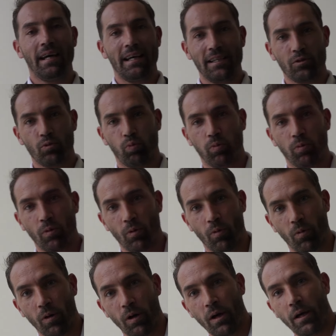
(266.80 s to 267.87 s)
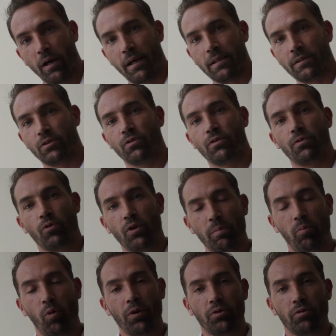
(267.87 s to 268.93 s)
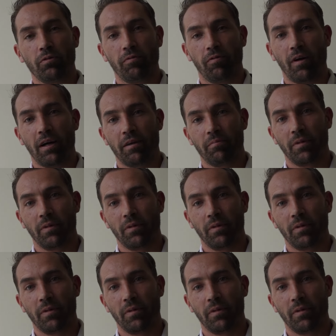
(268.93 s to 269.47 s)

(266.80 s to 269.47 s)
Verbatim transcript: it's 3.25